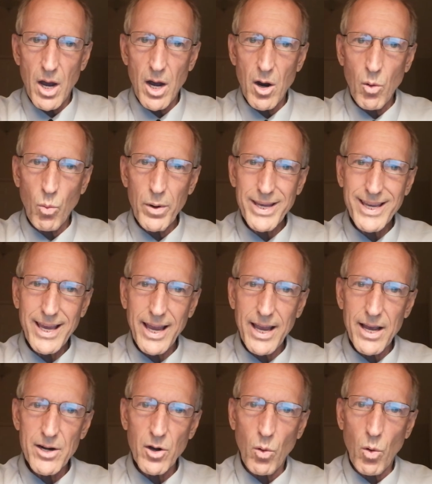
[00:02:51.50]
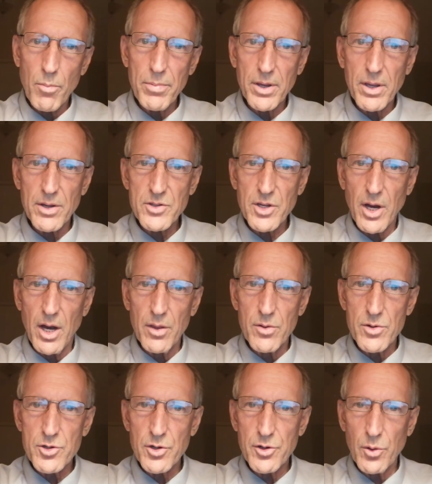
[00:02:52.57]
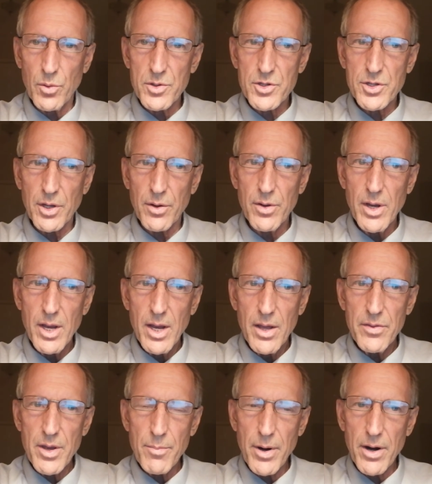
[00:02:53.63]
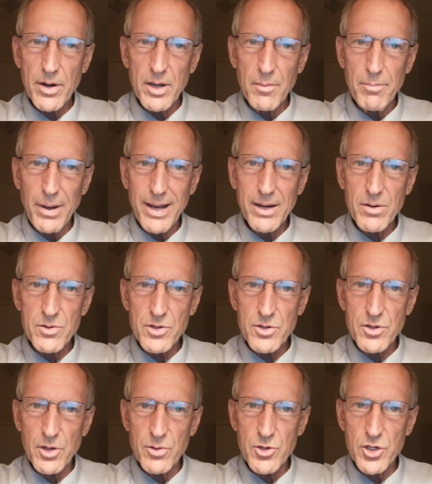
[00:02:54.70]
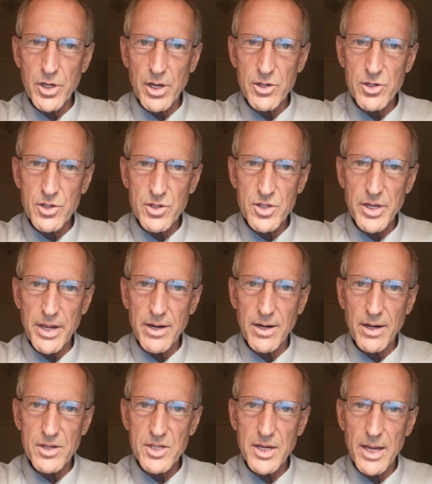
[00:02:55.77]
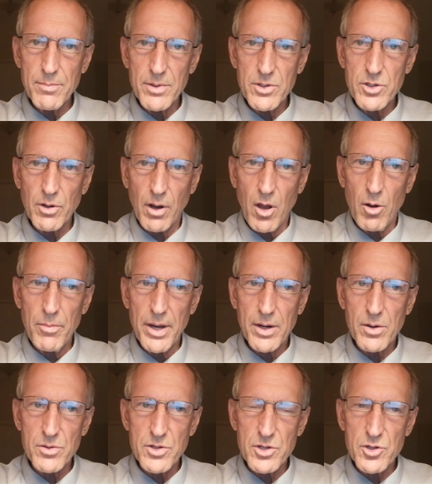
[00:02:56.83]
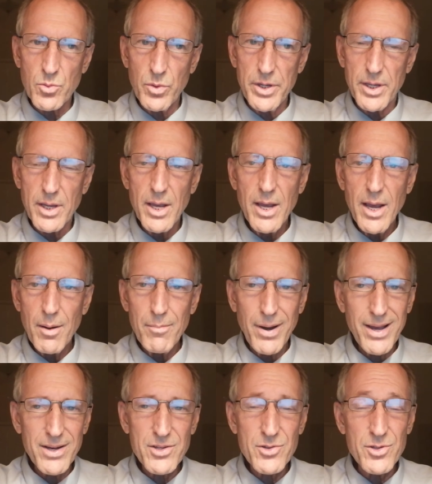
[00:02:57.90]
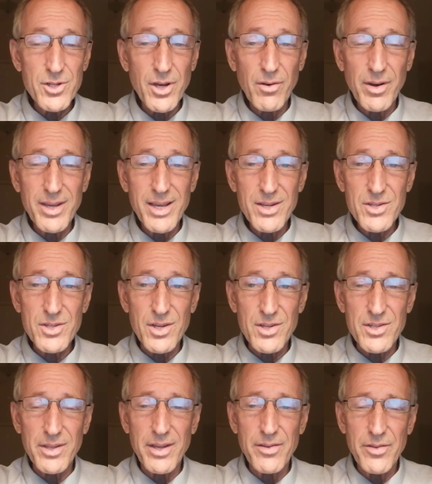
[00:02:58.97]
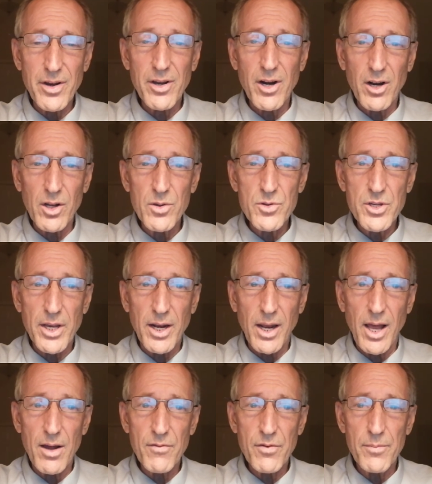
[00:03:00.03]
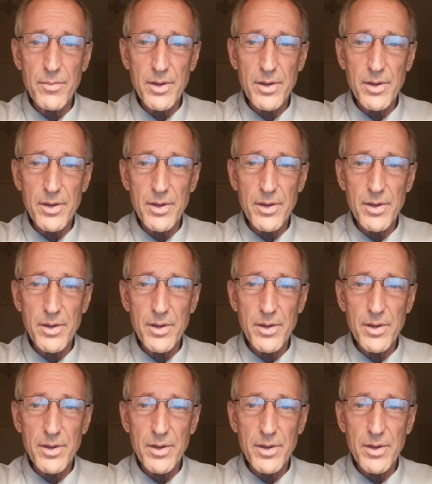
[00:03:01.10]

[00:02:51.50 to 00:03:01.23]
we can or because others are doing so. The American Bankers Association said in a statement to lawmakers this week, banks are totally against this. They're going to lose a lot from